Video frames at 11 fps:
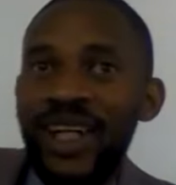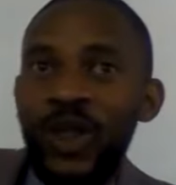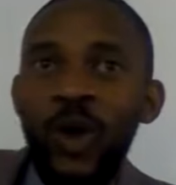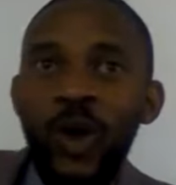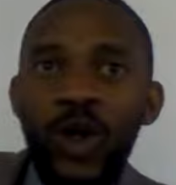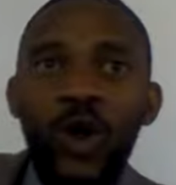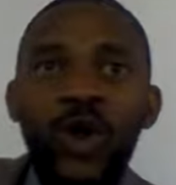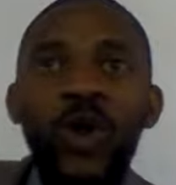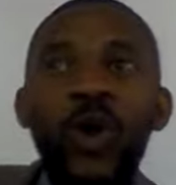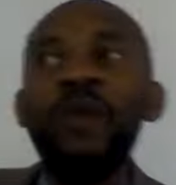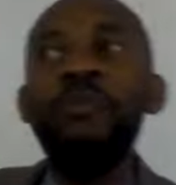look, look,
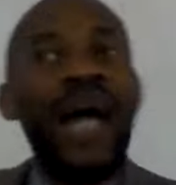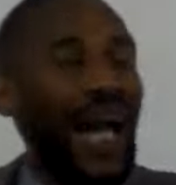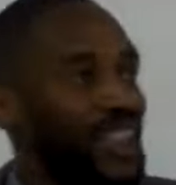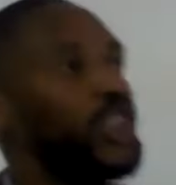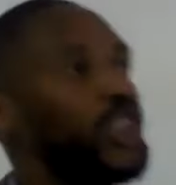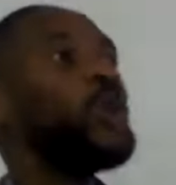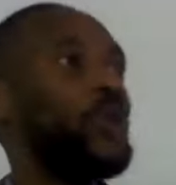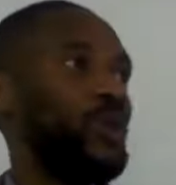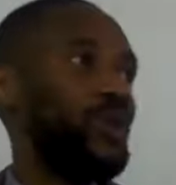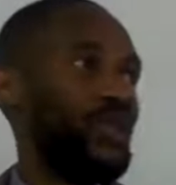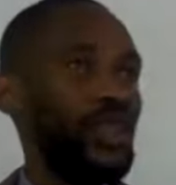look behind you,
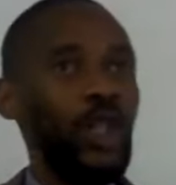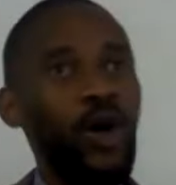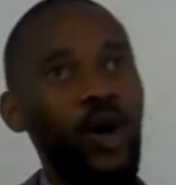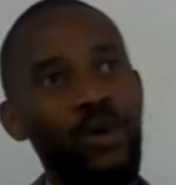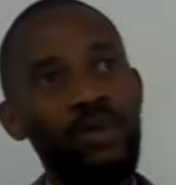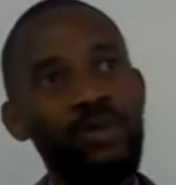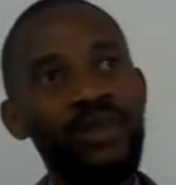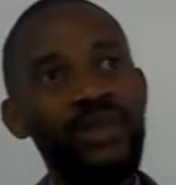you know.